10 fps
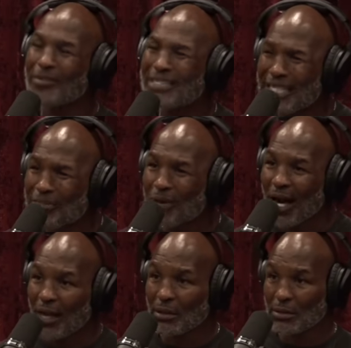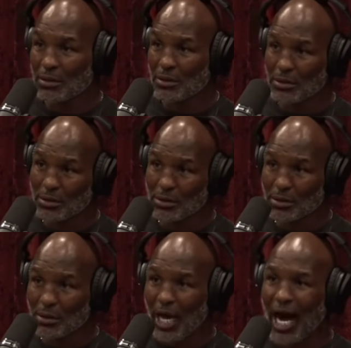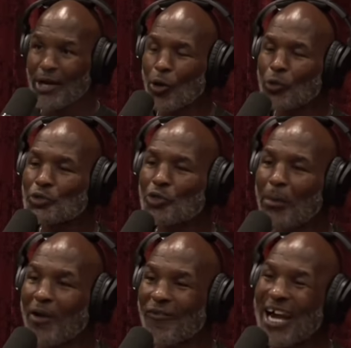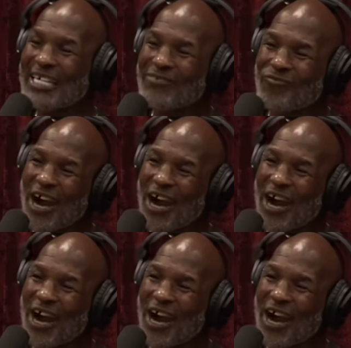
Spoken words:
D-Block. I know what's on my right